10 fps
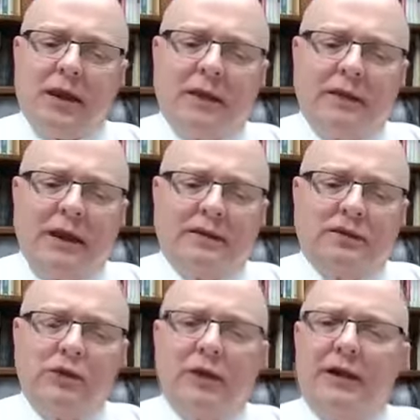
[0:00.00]
what I'd like
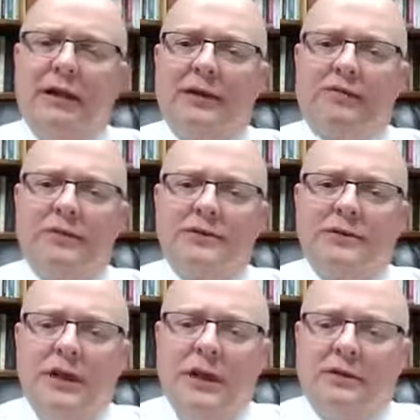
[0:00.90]
to do, I'd like for
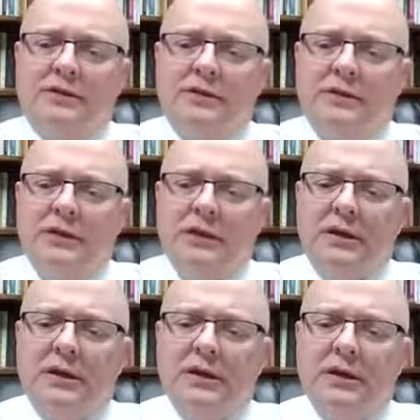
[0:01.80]
us now to
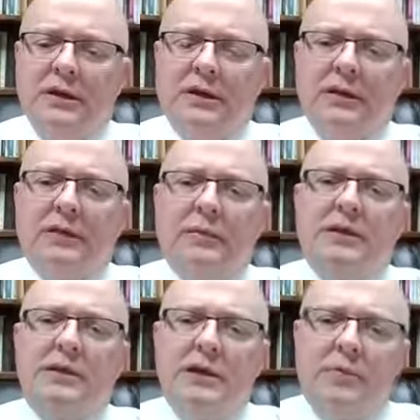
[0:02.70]
dig a little
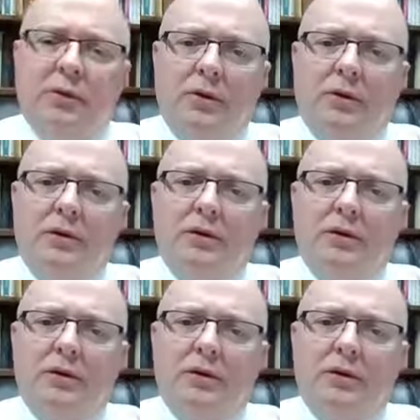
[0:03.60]
bit deeper